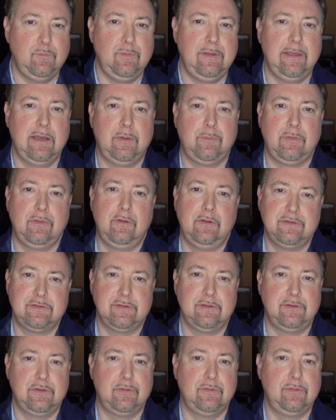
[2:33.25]
we helped launch
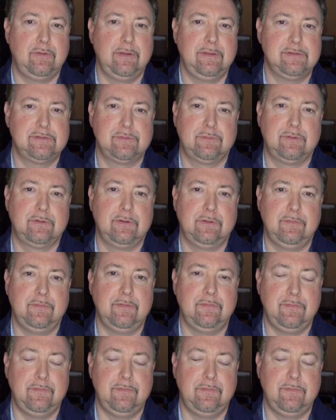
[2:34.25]
the Toy Store of the